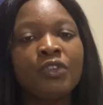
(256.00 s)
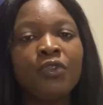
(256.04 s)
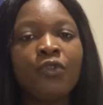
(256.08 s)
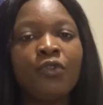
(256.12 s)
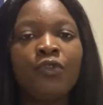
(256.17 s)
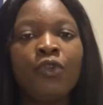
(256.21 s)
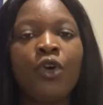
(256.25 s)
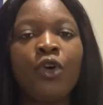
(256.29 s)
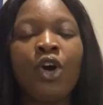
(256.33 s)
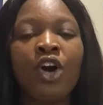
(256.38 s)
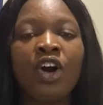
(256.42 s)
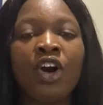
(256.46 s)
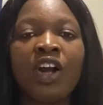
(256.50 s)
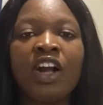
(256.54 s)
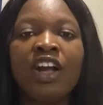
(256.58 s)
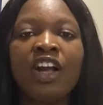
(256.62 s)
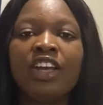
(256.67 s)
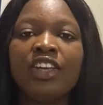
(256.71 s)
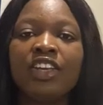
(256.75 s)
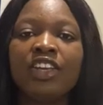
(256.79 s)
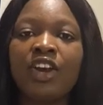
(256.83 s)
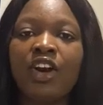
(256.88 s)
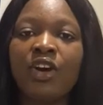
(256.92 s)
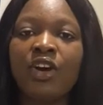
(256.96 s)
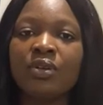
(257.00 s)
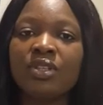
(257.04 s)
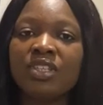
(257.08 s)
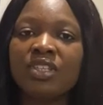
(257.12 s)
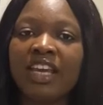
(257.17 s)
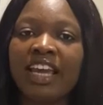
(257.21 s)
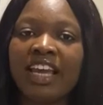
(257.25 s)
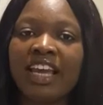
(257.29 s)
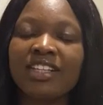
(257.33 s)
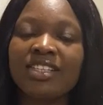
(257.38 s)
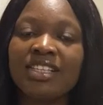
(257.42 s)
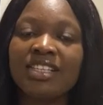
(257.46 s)
Four, you
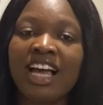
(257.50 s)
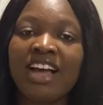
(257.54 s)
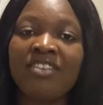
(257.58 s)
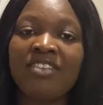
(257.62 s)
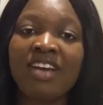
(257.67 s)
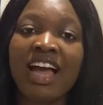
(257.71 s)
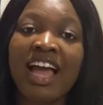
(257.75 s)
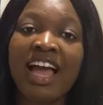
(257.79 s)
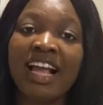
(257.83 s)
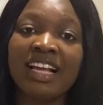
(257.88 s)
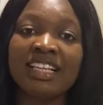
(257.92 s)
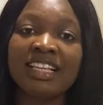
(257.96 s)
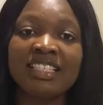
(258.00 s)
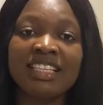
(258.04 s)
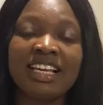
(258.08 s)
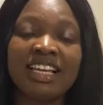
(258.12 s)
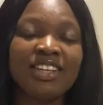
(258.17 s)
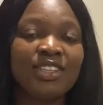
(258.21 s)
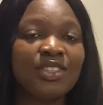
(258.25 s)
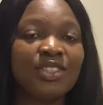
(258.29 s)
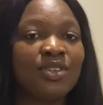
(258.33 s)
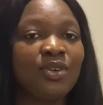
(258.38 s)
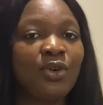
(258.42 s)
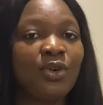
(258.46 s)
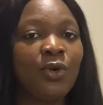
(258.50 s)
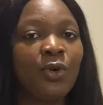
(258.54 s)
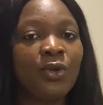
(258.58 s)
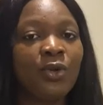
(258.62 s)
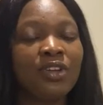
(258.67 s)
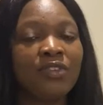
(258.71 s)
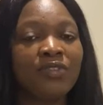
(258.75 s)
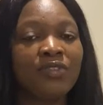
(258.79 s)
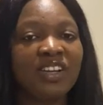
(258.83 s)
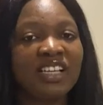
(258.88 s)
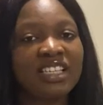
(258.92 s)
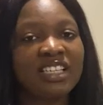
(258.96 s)
also get to have access to
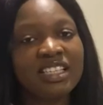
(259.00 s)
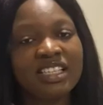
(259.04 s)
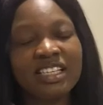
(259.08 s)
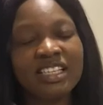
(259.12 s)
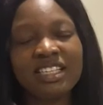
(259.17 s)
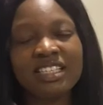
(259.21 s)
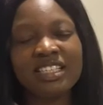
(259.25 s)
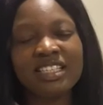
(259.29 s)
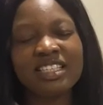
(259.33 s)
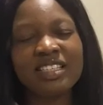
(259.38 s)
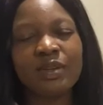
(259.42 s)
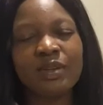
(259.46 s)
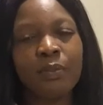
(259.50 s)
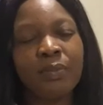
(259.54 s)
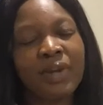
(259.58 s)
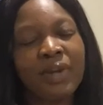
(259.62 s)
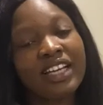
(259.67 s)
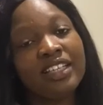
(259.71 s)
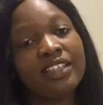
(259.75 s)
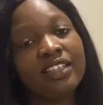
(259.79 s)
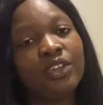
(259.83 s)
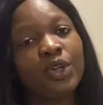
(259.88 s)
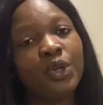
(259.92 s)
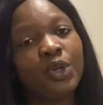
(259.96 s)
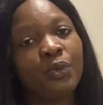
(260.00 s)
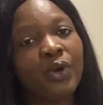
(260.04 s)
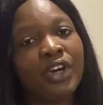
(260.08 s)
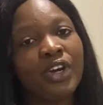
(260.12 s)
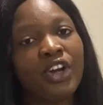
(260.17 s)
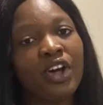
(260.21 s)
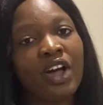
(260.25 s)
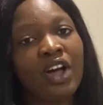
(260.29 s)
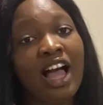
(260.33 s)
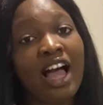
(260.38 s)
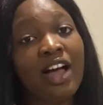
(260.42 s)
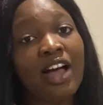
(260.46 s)
other facilities depending on where
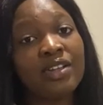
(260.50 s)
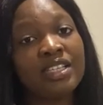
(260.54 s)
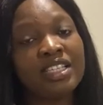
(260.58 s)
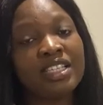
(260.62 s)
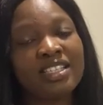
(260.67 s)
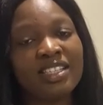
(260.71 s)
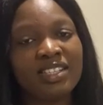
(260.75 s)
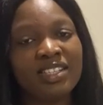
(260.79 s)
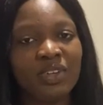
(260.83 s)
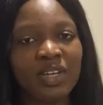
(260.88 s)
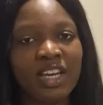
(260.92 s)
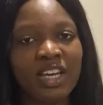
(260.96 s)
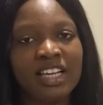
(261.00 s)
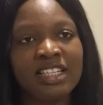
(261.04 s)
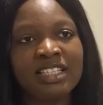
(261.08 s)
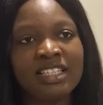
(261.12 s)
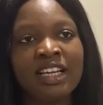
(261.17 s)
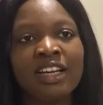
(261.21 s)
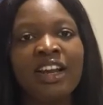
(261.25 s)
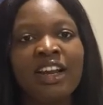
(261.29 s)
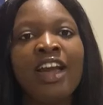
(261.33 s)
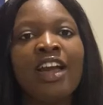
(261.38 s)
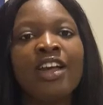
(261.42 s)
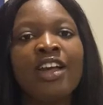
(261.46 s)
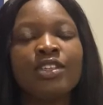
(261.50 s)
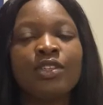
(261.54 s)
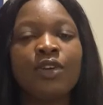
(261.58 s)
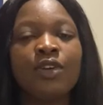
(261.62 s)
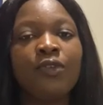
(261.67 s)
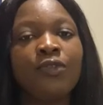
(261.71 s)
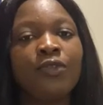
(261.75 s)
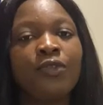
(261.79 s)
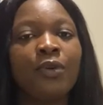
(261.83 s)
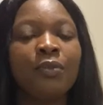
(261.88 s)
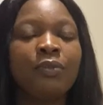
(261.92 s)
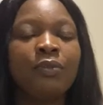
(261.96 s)
your house is located.
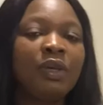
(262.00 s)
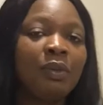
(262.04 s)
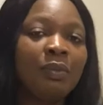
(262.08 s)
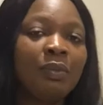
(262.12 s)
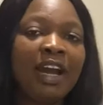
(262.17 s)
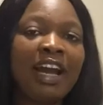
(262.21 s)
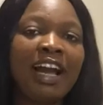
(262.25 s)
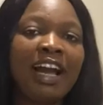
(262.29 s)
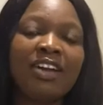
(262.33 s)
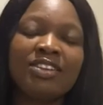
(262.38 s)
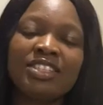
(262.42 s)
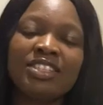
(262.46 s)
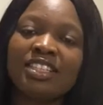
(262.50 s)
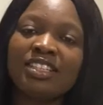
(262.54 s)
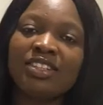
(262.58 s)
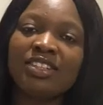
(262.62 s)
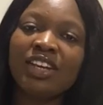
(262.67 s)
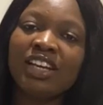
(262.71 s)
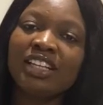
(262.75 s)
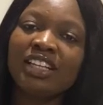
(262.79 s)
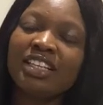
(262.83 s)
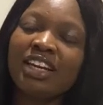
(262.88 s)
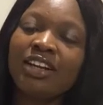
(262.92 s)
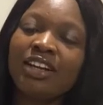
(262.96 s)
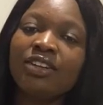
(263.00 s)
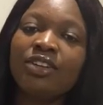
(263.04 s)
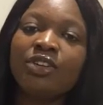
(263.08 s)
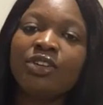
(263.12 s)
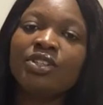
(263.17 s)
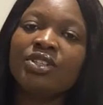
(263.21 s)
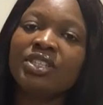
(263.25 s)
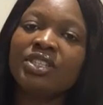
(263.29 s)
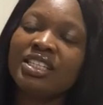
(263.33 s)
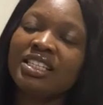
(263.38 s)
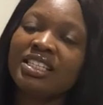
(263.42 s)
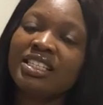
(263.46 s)
So for me, my house is located located
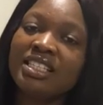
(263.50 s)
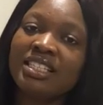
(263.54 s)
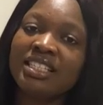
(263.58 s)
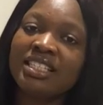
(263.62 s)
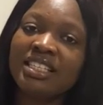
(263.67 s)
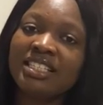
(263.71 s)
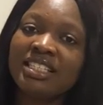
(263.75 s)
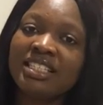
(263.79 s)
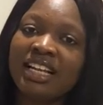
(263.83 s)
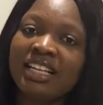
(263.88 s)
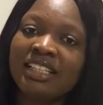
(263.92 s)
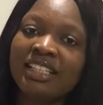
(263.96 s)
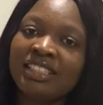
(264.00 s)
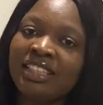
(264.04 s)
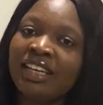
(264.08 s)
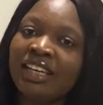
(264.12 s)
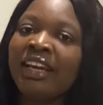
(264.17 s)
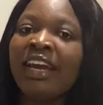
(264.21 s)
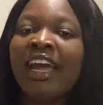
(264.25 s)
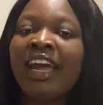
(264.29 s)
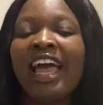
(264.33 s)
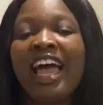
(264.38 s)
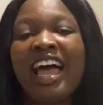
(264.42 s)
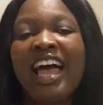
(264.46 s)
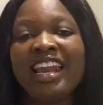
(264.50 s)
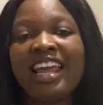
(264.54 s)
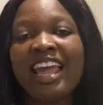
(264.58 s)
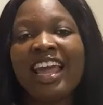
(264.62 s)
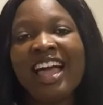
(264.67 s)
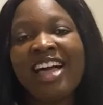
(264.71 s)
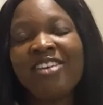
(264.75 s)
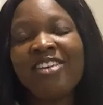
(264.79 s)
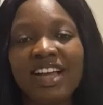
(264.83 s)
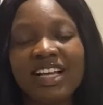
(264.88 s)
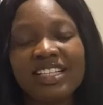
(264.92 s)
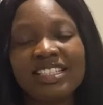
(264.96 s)
close to the city center and I
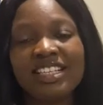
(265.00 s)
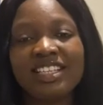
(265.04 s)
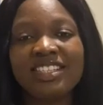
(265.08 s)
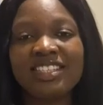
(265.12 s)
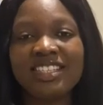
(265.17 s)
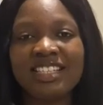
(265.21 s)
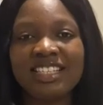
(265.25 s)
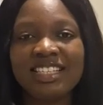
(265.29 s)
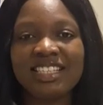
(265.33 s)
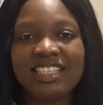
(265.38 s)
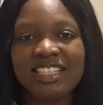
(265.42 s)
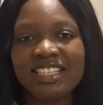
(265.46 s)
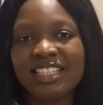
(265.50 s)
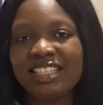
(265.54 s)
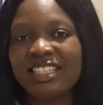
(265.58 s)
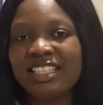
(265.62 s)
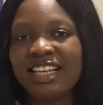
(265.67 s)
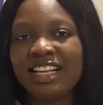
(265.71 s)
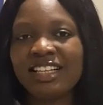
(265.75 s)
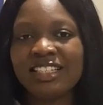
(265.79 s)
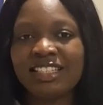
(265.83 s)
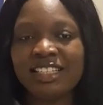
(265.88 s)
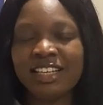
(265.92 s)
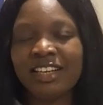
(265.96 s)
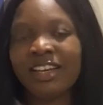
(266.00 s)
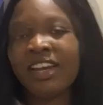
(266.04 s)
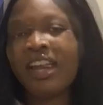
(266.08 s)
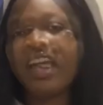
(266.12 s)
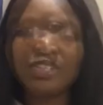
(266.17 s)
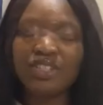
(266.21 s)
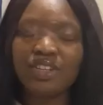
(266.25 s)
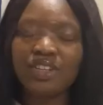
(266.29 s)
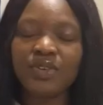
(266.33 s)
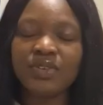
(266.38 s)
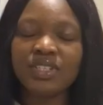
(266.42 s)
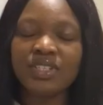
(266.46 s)
have access to the city center.
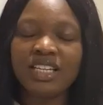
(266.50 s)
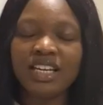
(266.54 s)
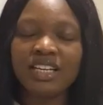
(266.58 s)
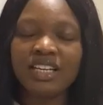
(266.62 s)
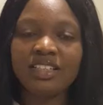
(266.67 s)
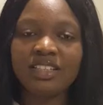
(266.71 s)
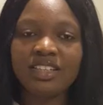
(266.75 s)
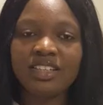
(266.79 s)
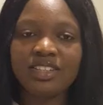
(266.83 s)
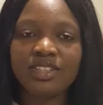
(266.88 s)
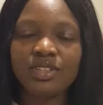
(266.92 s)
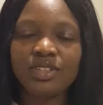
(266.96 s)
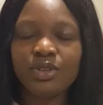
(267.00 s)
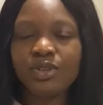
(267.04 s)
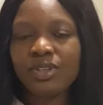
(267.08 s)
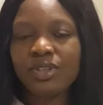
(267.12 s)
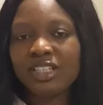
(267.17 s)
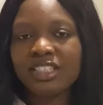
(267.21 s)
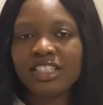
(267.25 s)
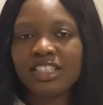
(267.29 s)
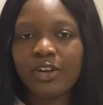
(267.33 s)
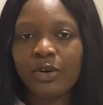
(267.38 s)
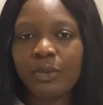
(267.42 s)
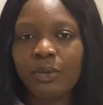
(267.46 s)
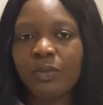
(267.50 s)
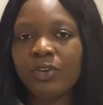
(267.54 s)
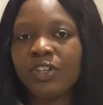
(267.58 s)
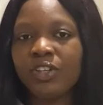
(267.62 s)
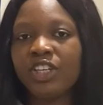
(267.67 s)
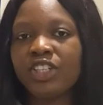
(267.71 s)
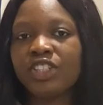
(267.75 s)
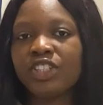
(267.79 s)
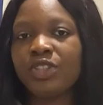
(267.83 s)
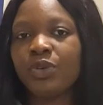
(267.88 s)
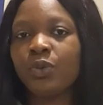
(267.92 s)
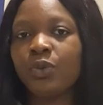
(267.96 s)
Tons of stayed in a student's
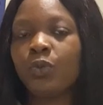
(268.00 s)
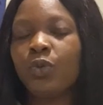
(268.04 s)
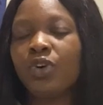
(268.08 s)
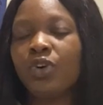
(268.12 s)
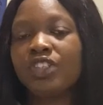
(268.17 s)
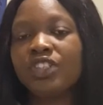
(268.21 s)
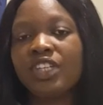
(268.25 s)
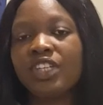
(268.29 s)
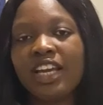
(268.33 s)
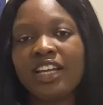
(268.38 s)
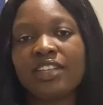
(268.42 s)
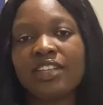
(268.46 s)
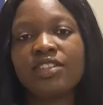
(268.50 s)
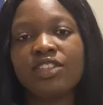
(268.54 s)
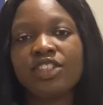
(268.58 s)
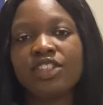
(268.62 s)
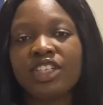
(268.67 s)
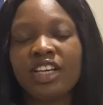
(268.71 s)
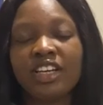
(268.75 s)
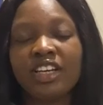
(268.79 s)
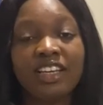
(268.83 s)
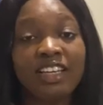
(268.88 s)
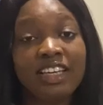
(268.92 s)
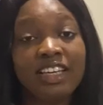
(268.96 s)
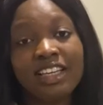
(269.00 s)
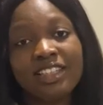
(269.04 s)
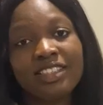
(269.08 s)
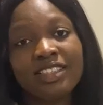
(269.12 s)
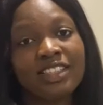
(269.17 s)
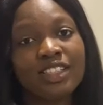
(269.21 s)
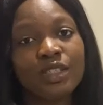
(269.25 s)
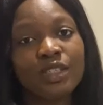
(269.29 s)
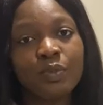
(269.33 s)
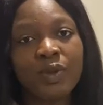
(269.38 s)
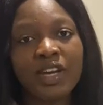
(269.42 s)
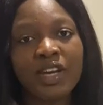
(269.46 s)
accommodation. One, you get to share a
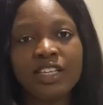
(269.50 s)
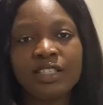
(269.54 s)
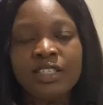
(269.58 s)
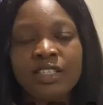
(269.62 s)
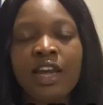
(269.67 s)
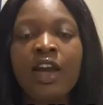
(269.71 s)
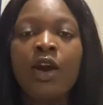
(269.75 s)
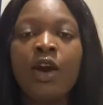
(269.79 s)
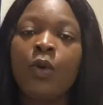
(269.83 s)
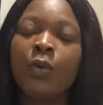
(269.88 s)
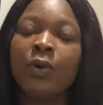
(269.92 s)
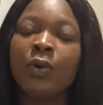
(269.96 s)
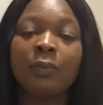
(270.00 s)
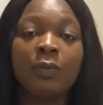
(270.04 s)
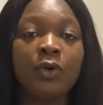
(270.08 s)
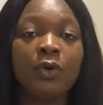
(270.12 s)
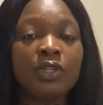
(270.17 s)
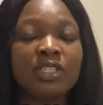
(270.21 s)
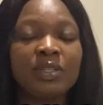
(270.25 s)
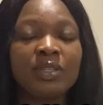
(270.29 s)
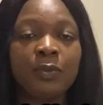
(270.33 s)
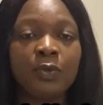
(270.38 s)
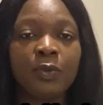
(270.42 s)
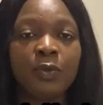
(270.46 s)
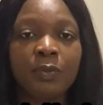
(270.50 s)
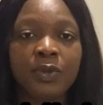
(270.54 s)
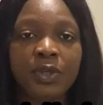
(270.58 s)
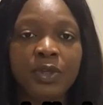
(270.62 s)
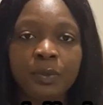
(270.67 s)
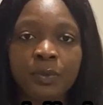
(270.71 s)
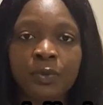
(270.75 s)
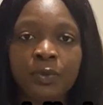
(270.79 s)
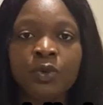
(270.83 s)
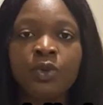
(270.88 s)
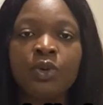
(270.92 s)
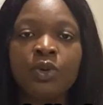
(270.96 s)
kitchen space with multiple
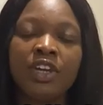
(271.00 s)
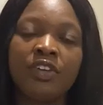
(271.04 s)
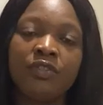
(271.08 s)
people.